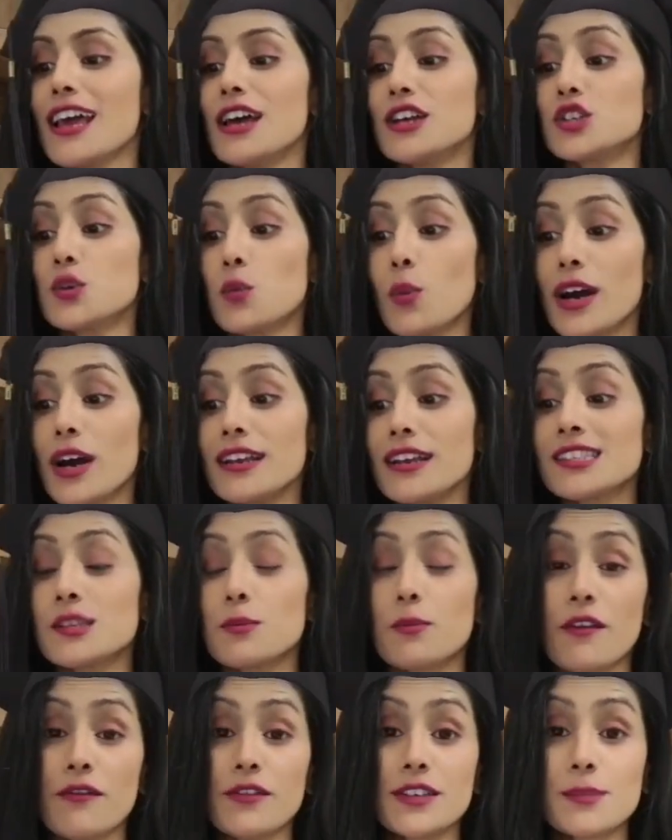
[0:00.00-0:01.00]
Toward is the
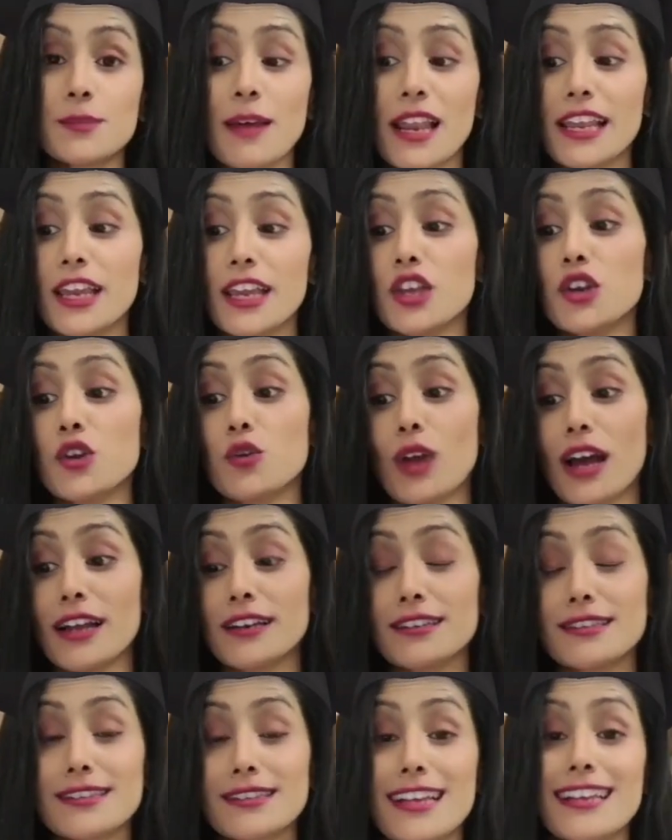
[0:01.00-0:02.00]
preferred spelling in
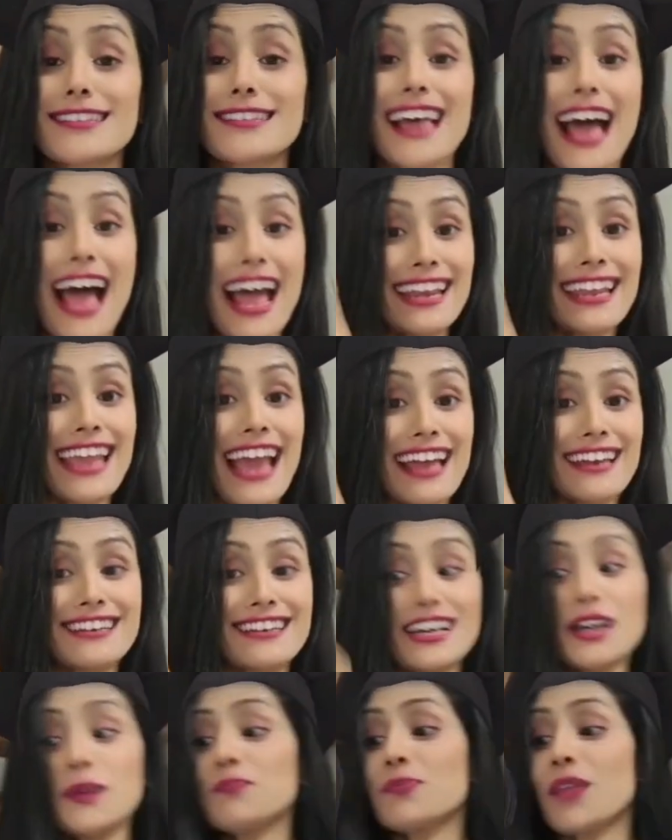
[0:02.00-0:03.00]
United States and
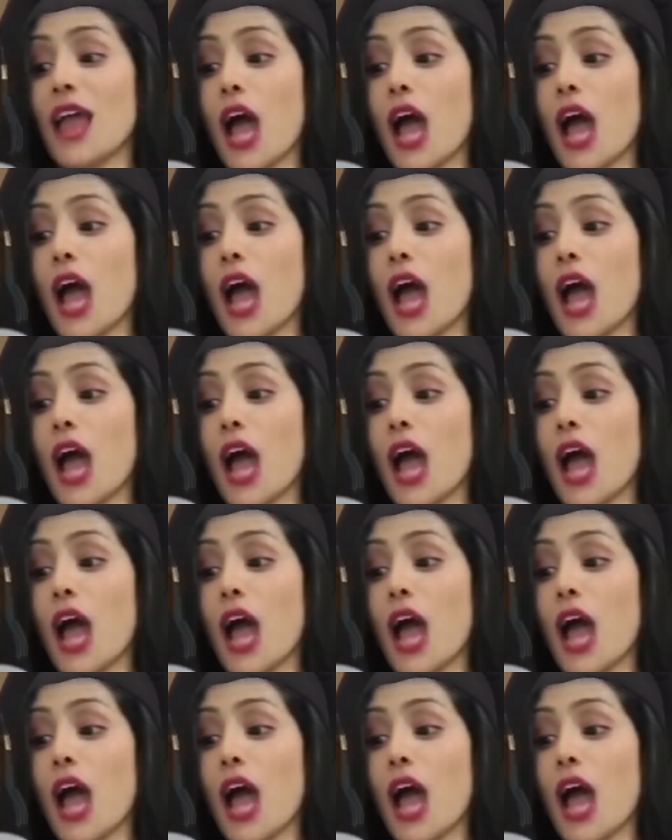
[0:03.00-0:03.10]
Canada.